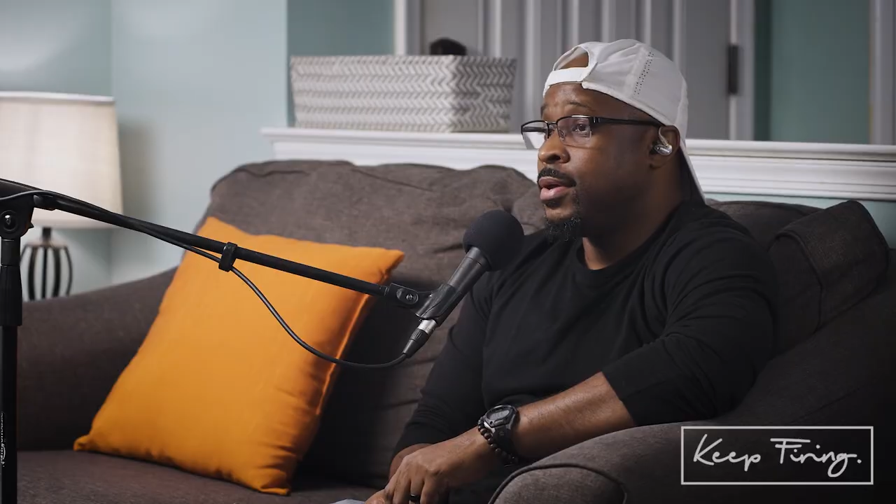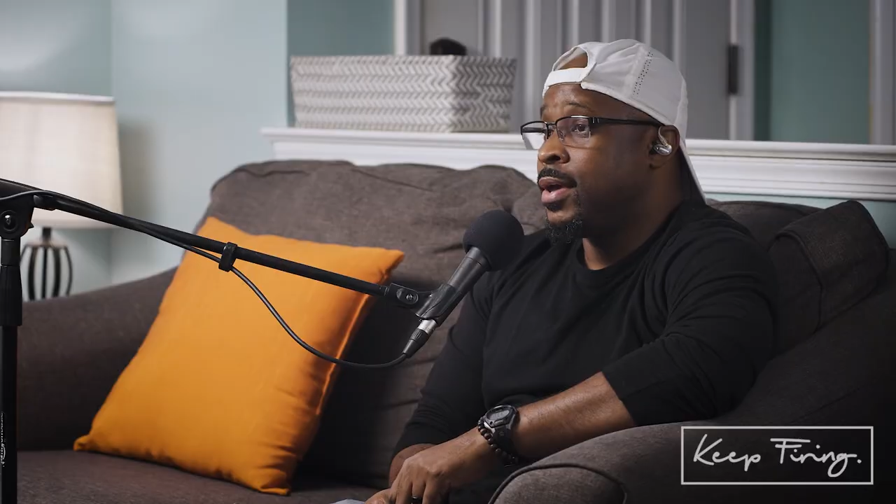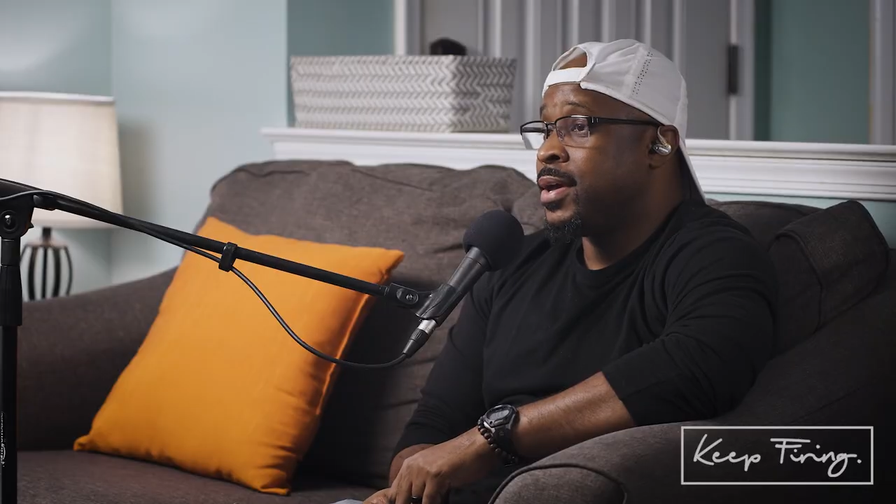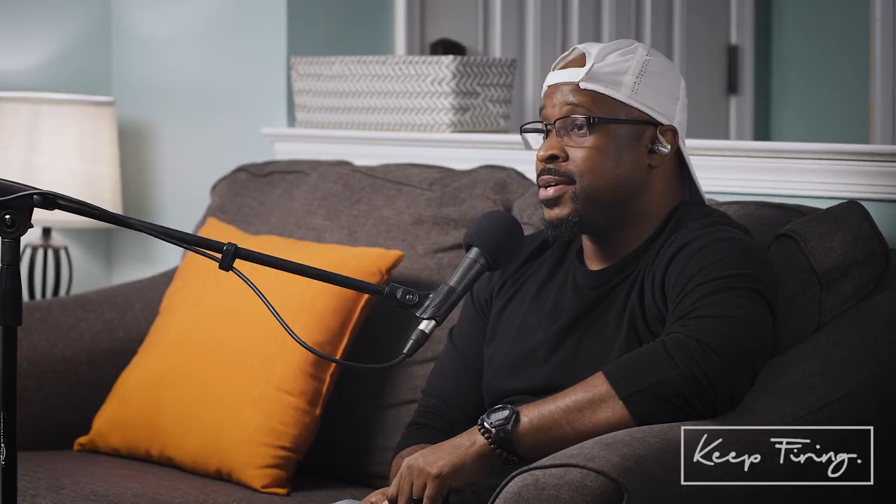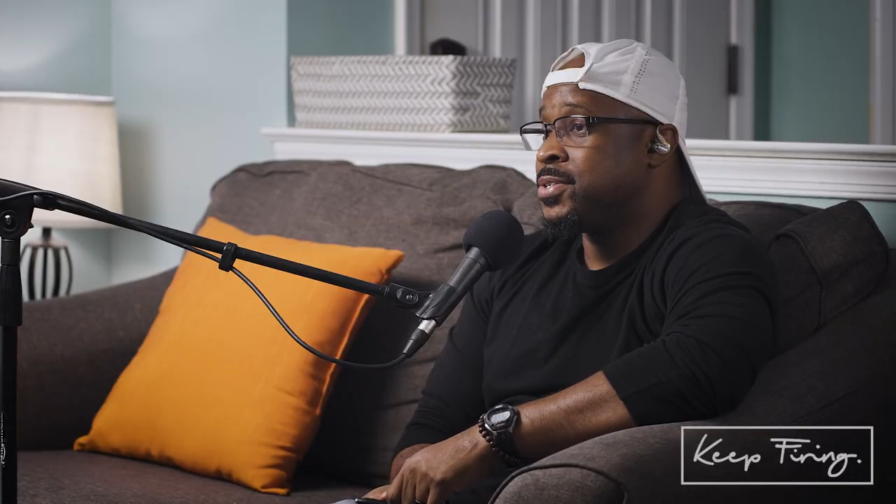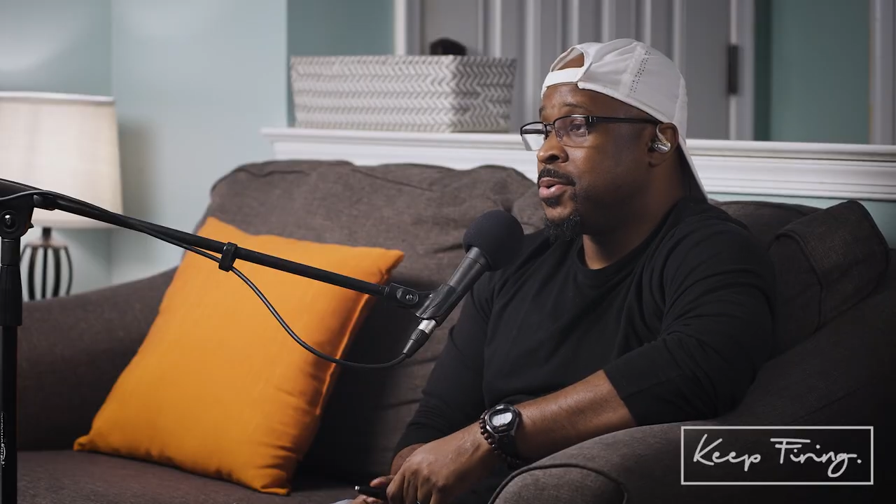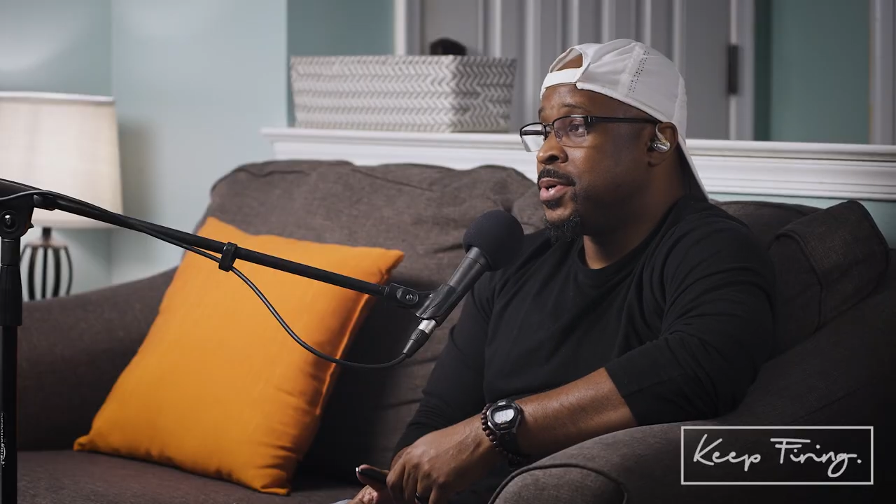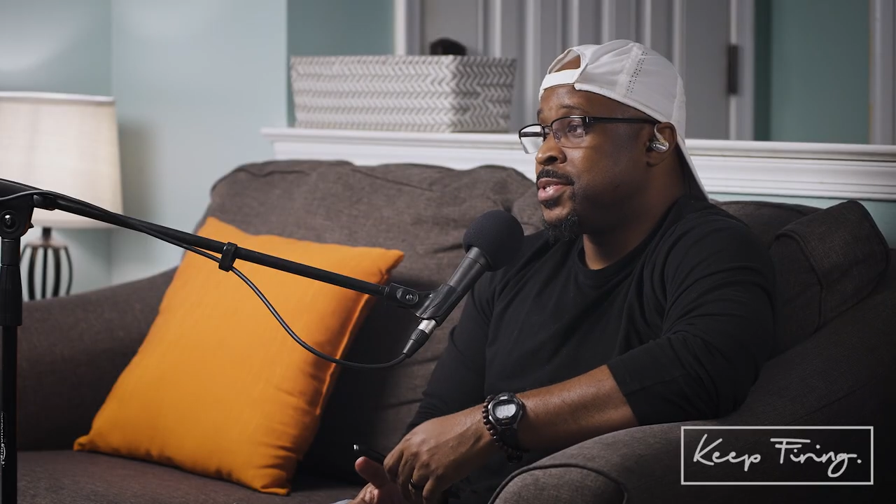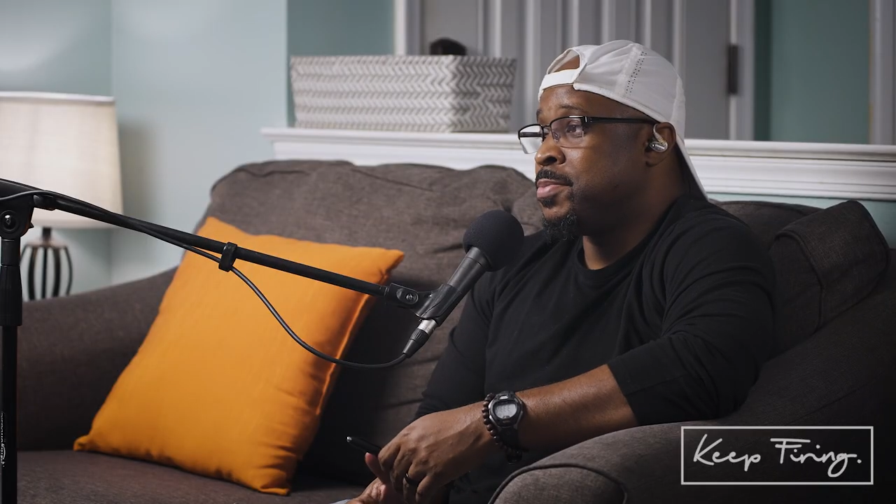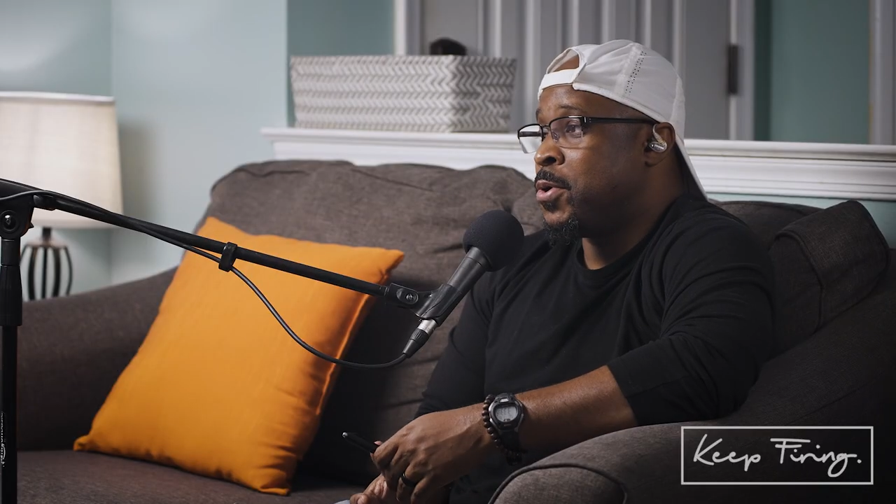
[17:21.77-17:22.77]
Mm-hmm. Yeah. So
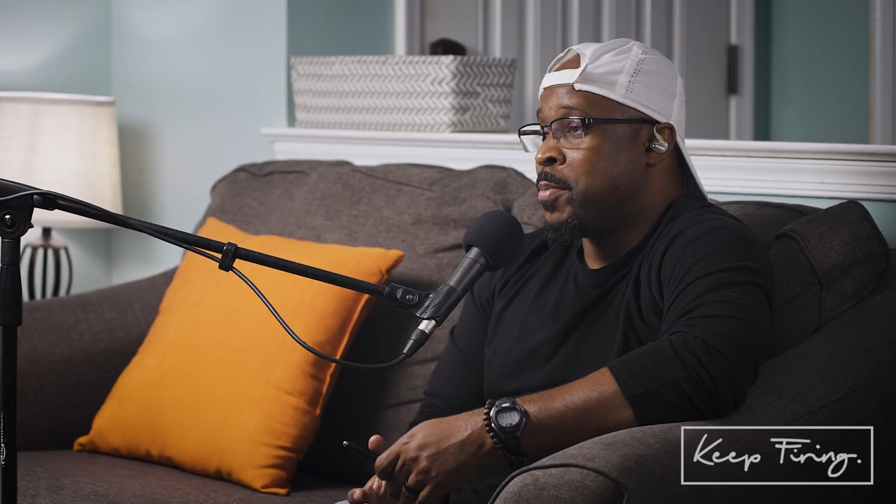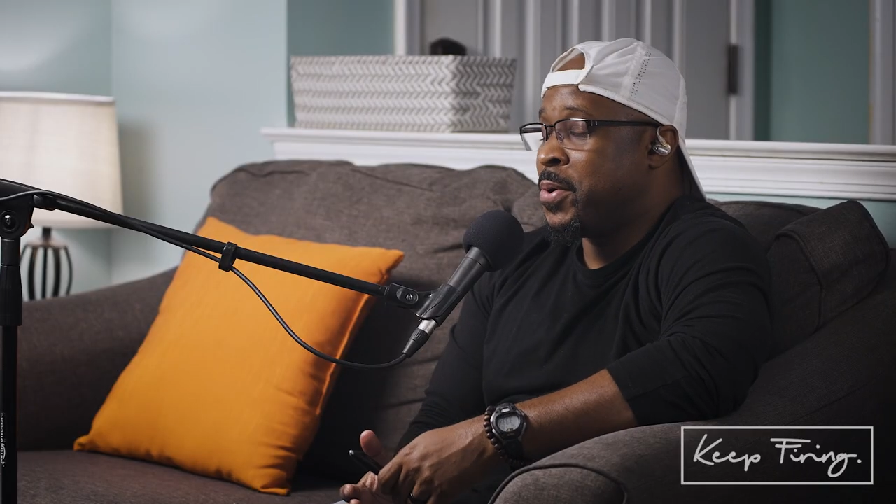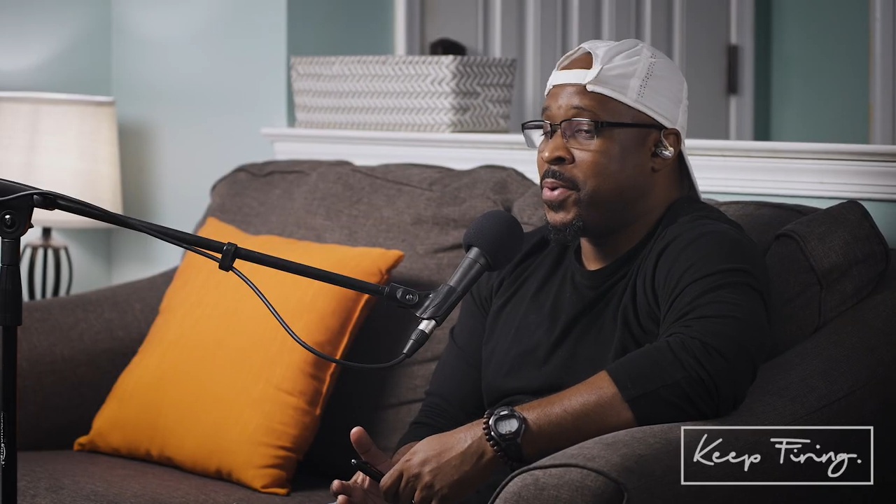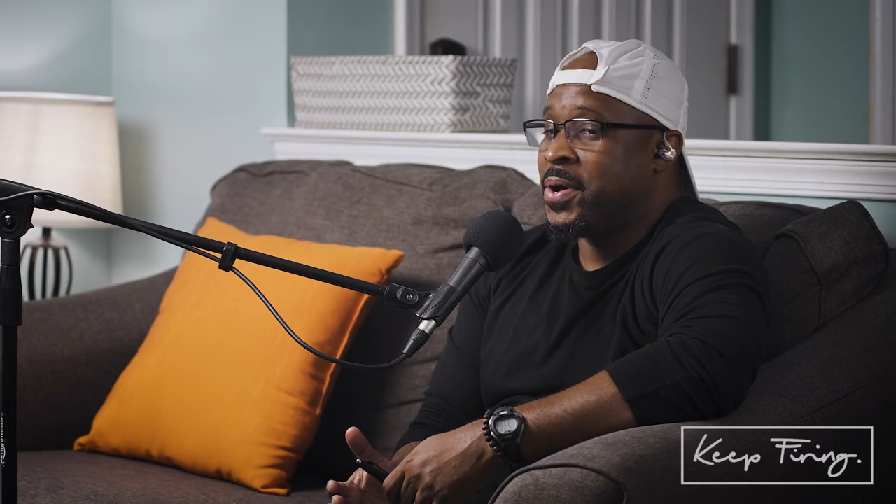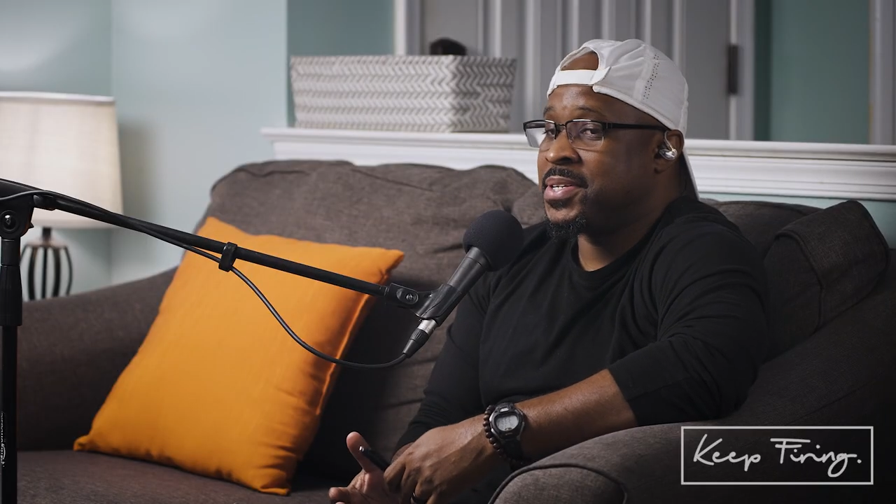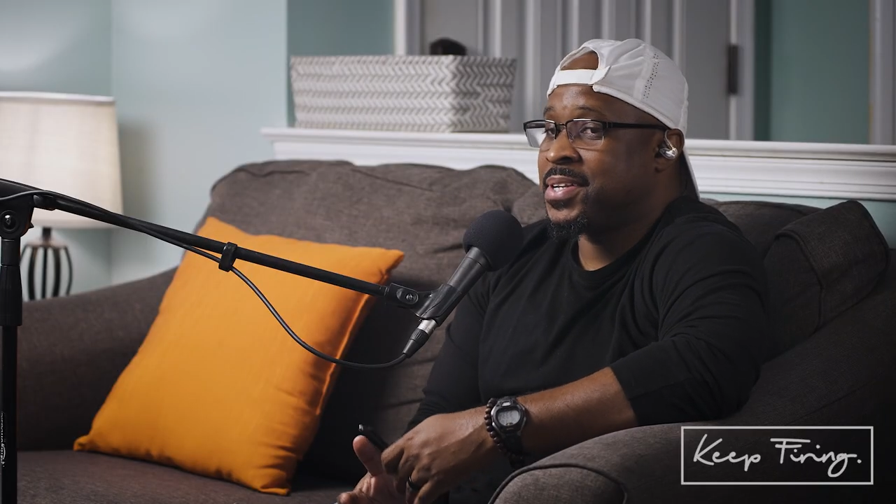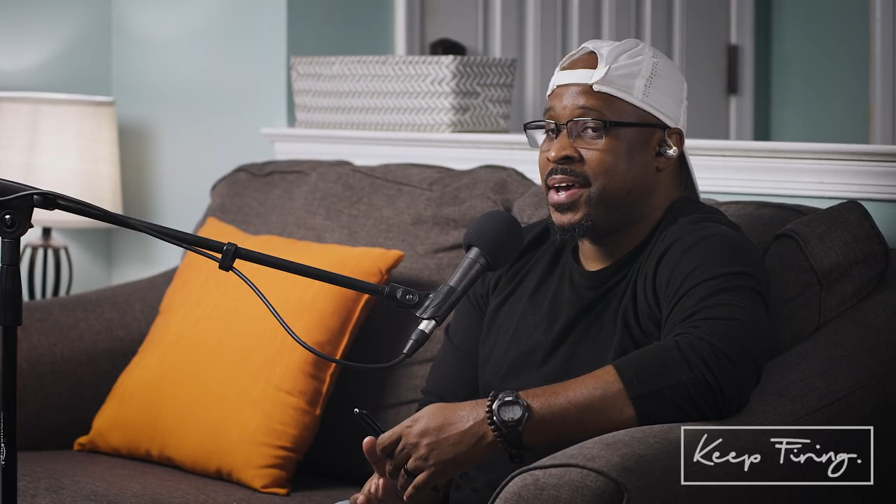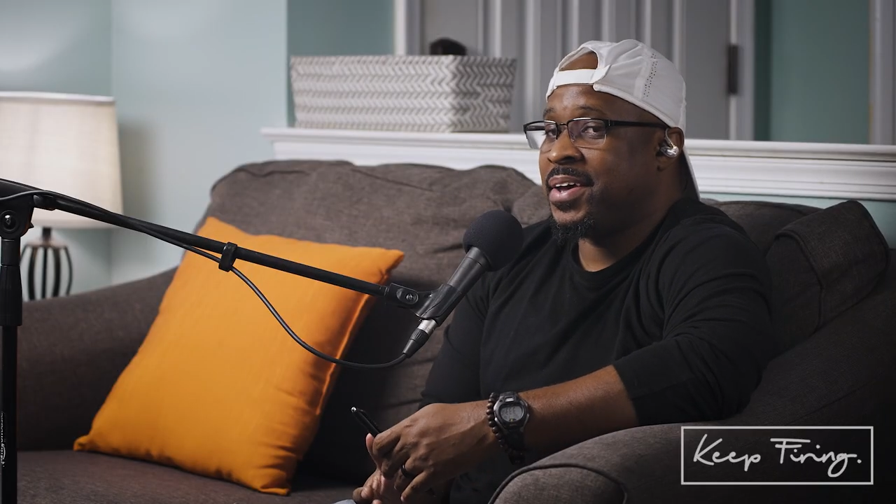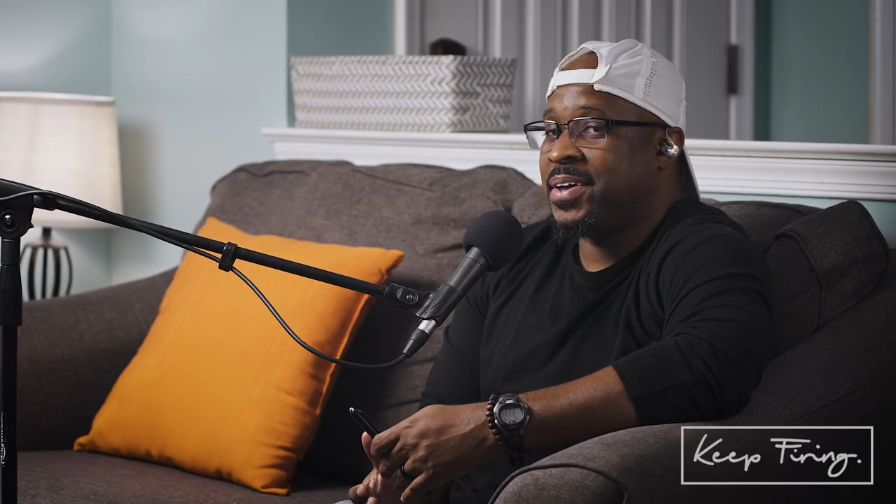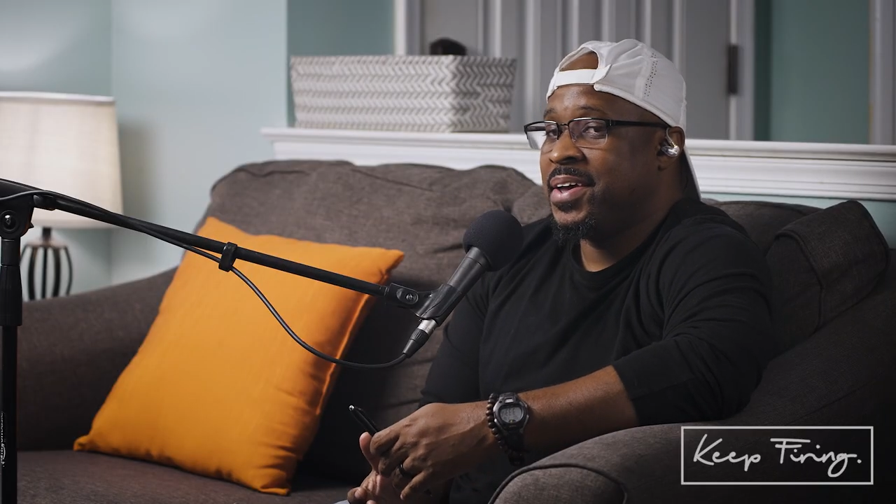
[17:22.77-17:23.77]
it's a moment where it's
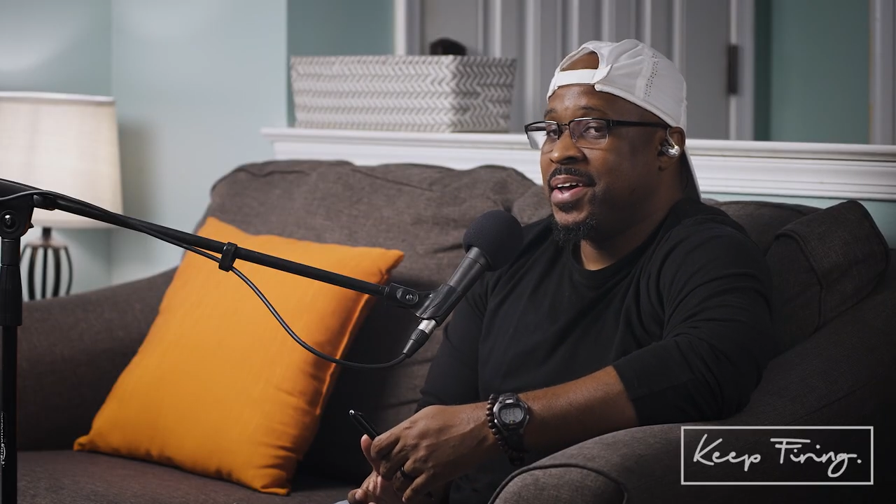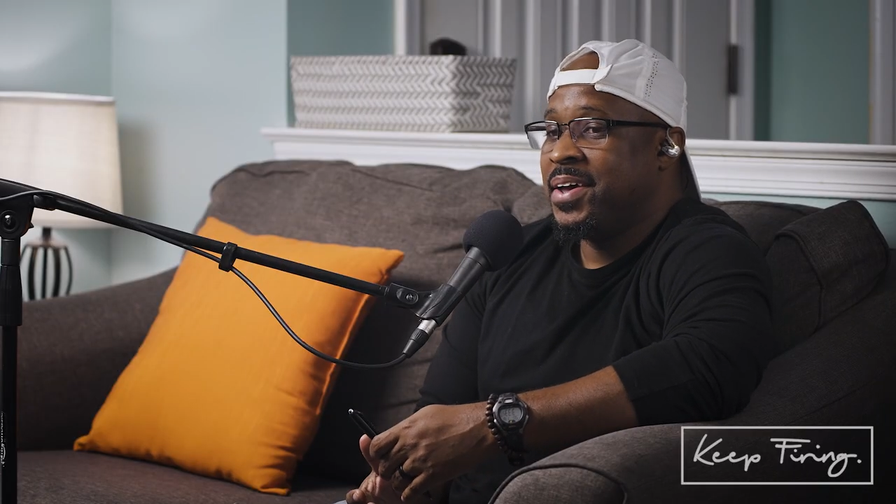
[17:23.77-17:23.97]
like,